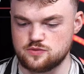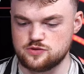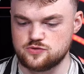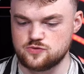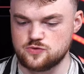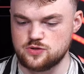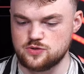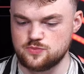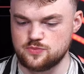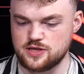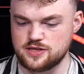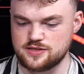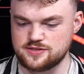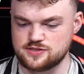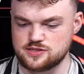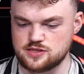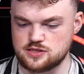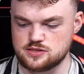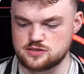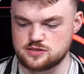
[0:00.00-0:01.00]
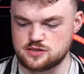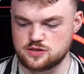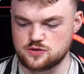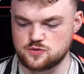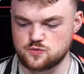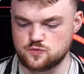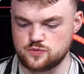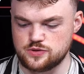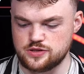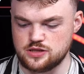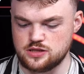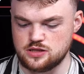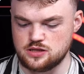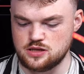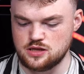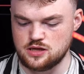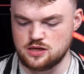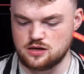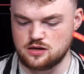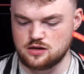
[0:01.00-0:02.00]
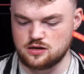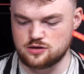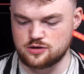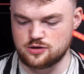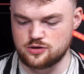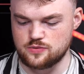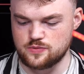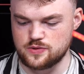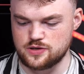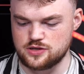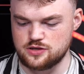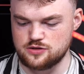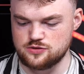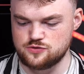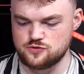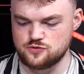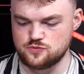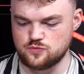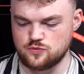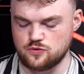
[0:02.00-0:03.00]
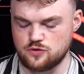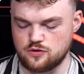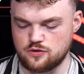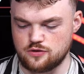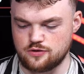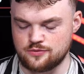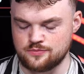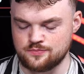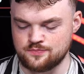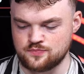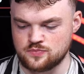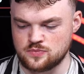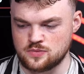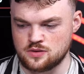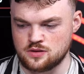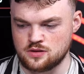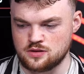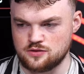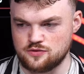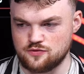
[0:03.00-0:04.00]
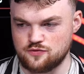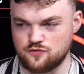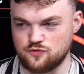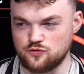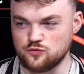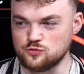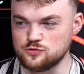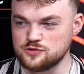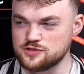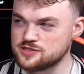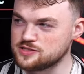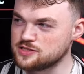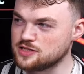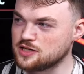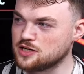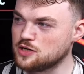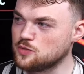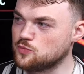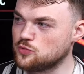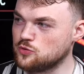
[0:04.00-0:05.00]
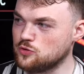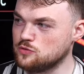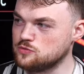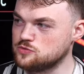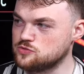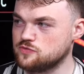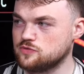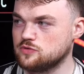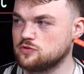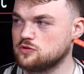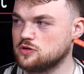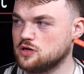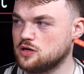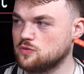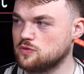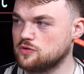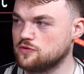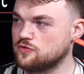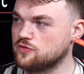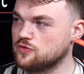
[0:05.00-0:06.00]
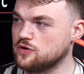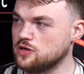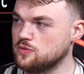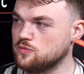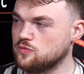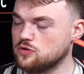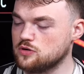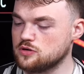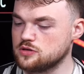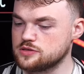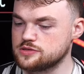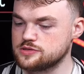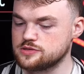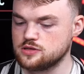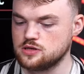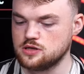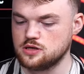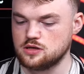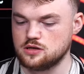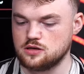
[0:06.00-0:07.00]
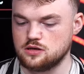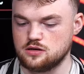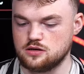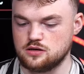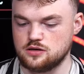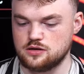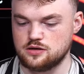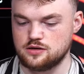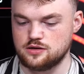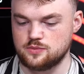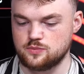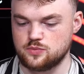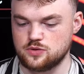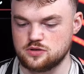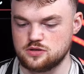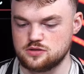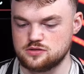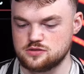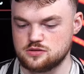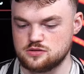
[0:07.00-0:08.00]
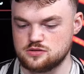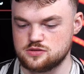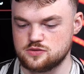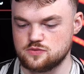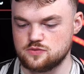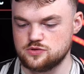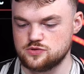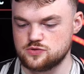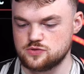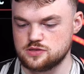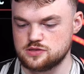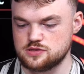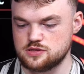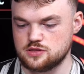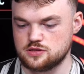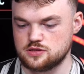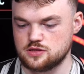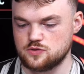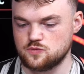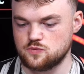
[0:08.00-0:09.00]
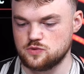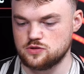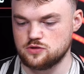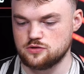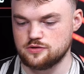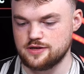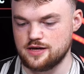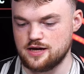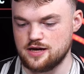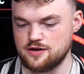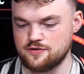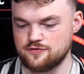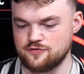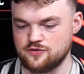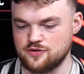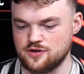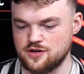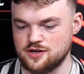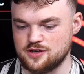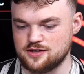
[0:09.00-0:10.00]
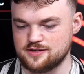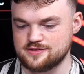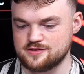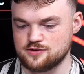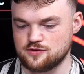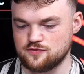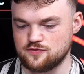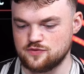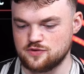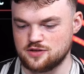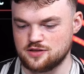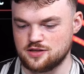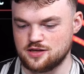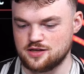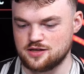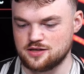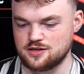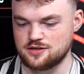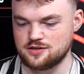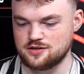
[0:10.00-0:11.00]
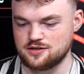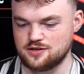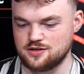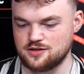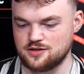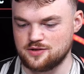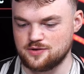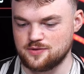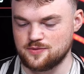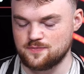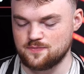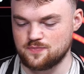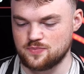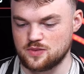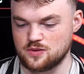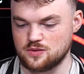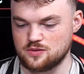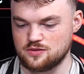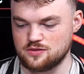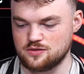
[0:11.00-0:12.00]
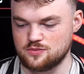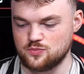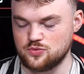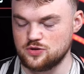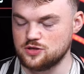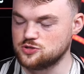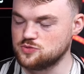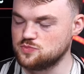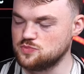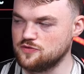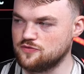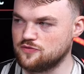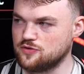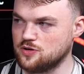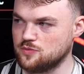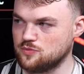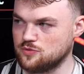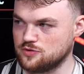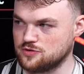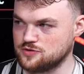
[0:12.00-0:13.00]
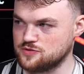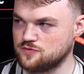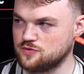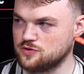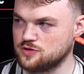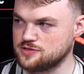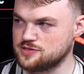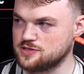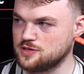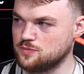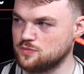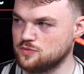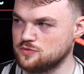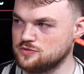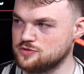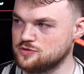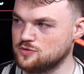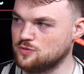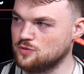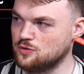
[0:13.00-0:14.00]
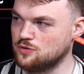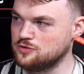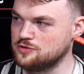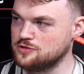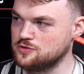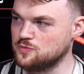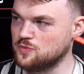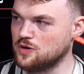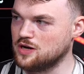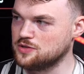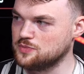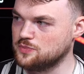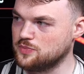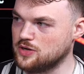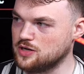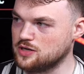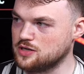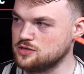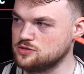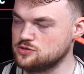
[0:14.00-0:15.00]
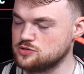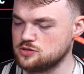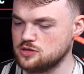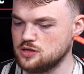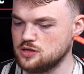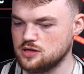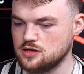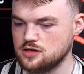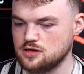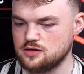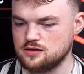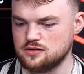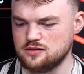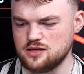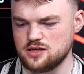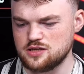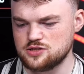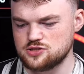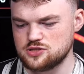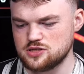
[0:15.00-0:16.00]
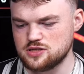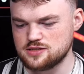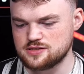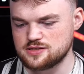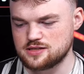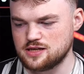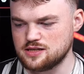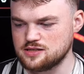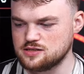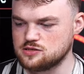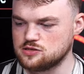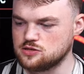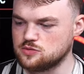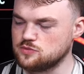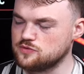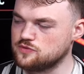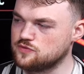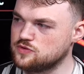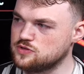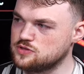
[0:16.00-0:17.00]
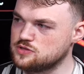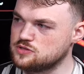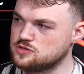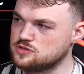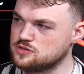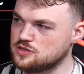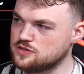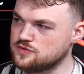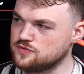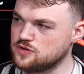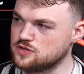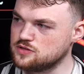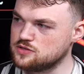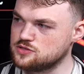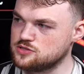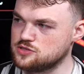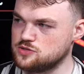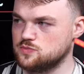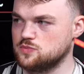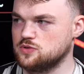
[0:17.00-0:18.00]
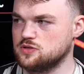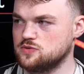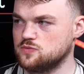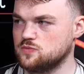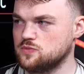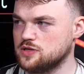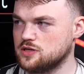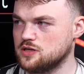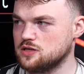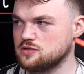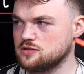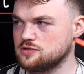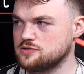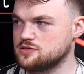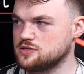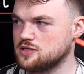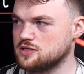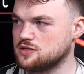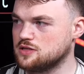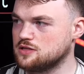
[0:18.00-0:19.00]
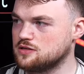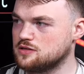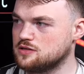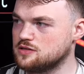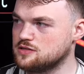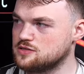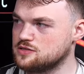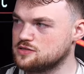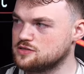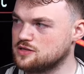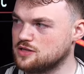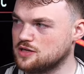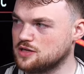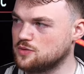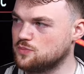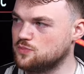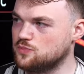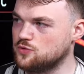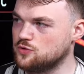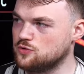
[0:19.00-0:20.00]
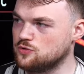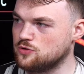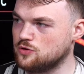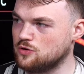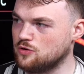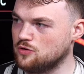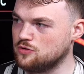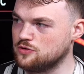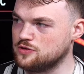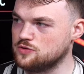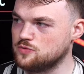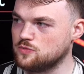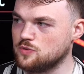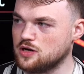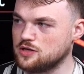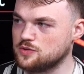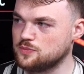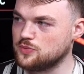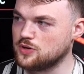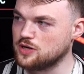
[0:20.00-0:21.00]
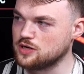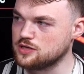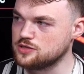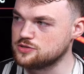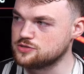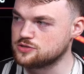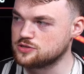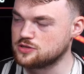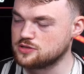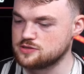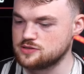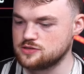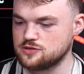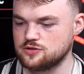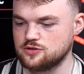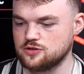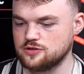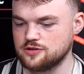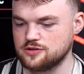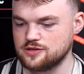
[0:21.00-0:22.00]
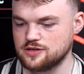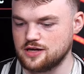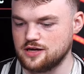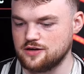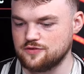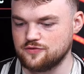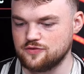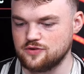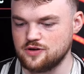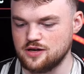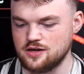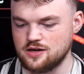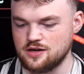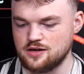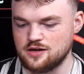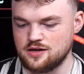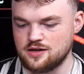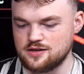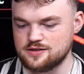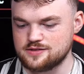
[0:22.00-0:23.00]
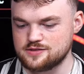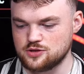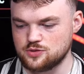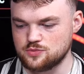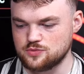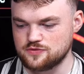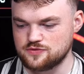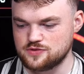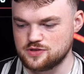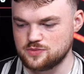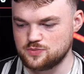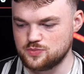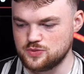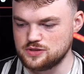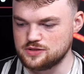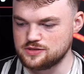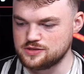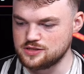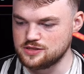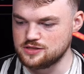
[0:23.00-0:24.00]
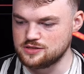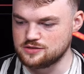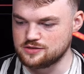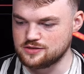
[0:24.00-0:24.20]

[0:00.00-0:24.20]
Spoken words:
really makes sense that we are going into more full-stack approach for our frameworks. But it's also interesting that we don't have something like PHP frameworks, for example, so all-in-one package. Next.js has some of its advantages, but we cannot say that this is pure all-in-one package, as it don't have some of the built-in